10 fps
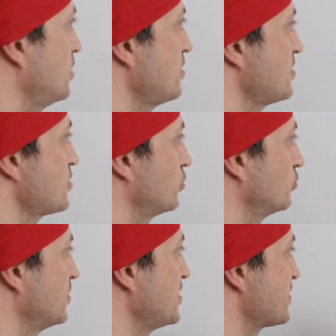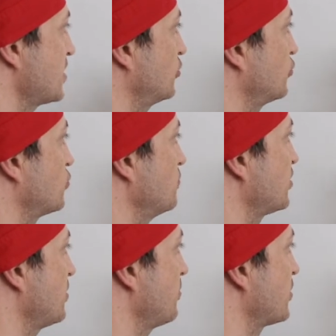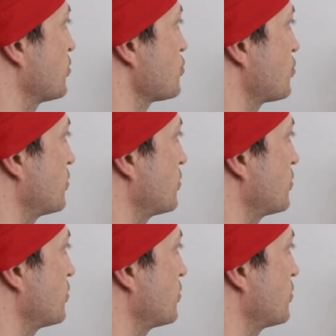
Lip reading: This is always at room temperature.